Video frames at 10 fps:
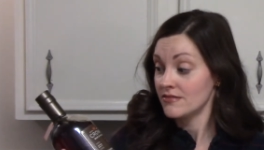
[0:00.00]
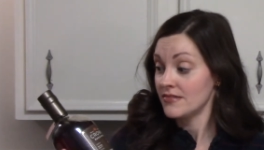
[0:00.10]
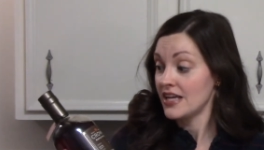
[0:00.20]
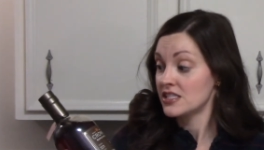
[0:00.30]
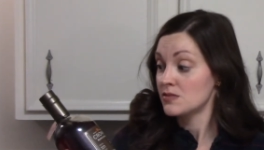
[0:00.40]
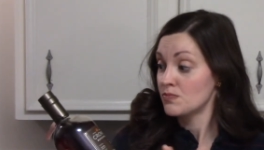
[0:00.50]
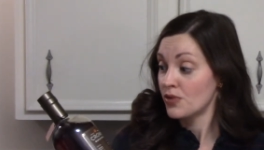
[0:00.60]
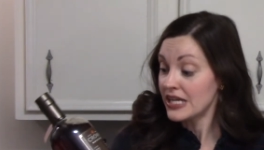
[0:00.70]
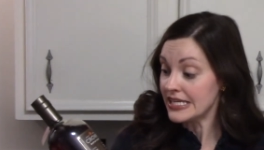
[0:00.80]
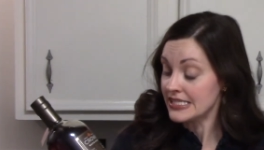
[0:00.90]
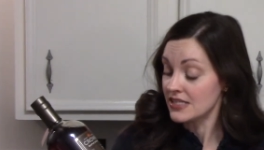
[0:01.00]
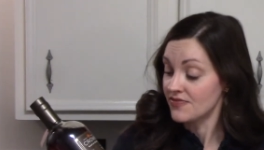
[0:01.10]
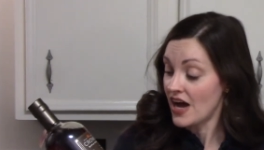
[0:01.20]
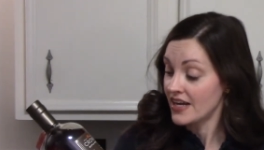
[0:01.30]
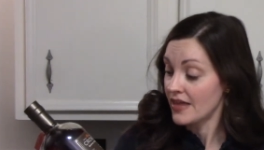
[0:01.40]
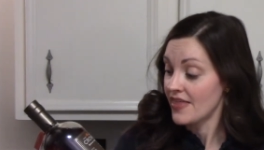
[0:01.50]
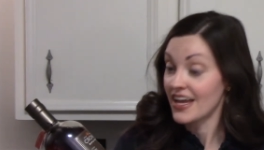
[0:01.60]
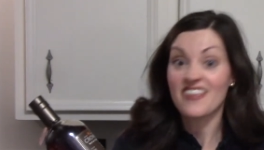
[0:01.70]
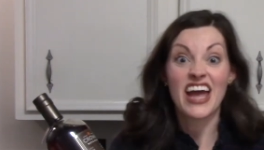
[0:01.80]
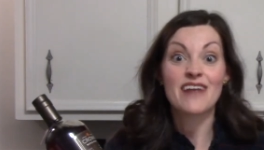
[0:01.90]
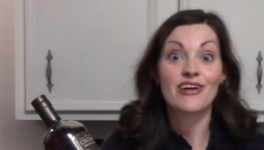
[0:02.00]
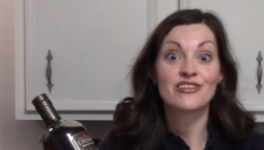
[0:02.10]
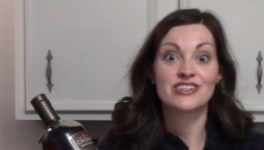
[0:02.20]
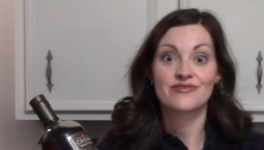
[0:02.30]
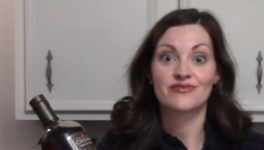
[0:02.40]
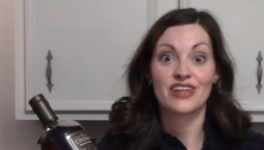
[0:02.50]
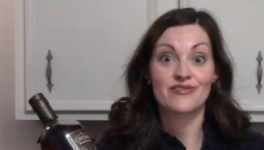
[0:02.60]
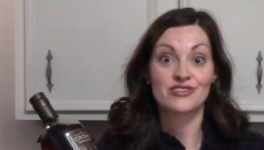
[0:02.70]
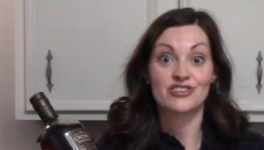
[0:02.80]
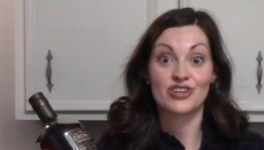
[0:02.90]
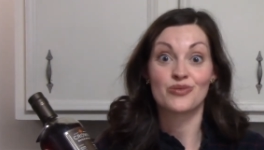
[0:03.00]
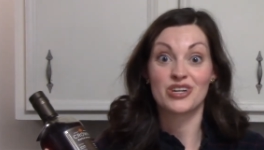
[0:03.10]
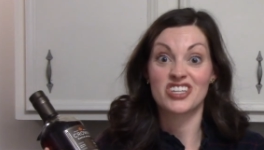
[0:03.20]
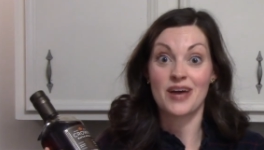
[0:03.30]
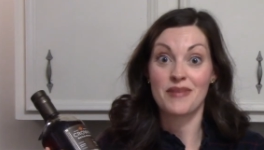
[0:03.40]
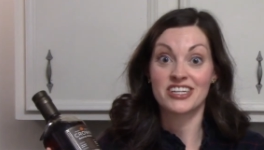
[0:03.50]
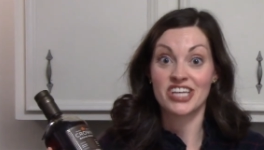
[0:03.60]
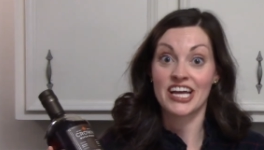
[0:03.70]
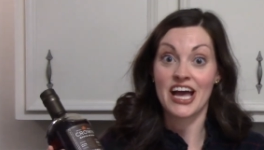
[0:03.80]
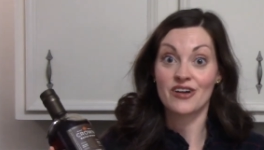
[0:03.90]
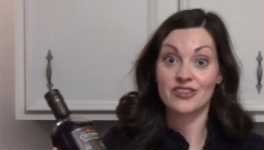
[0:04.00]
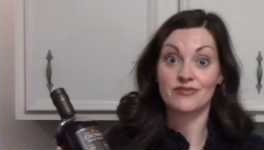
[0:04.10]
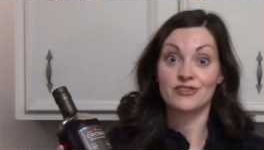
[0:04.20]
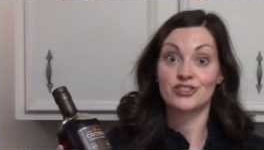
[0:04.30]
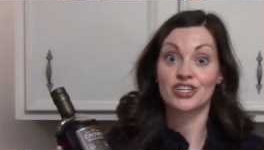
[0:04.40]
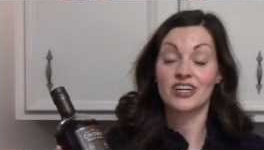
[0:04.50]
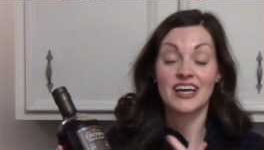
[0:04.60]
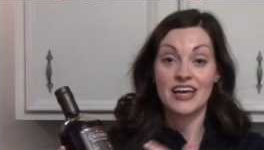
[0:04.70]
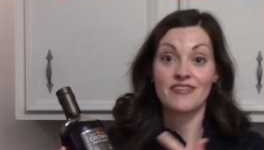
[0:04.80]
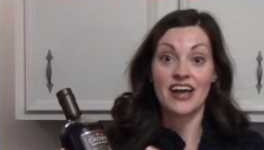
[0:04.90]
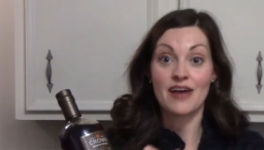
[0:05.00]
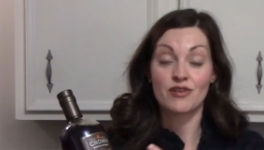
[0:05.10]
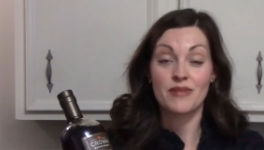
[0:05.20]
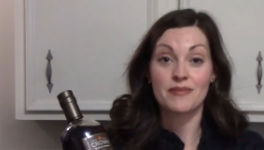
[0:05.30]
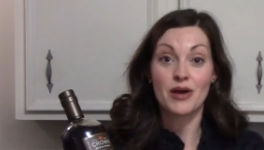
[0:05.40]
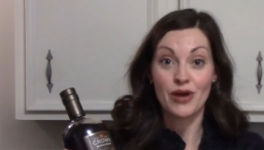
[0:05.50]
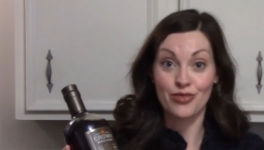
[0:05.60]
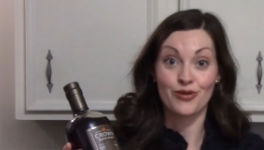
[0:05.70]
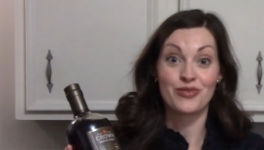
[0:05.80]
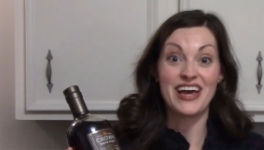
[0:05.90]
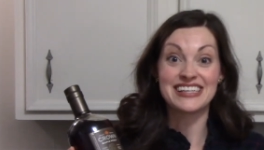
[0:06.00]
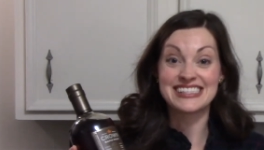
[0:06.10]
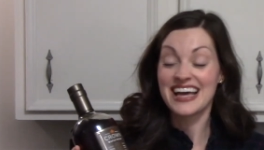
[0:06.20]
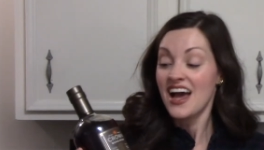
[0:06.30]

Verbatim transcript: it's pretty easy to find, I think, and they have other different flavors too, which I might check out in the future if I ever make my way through this.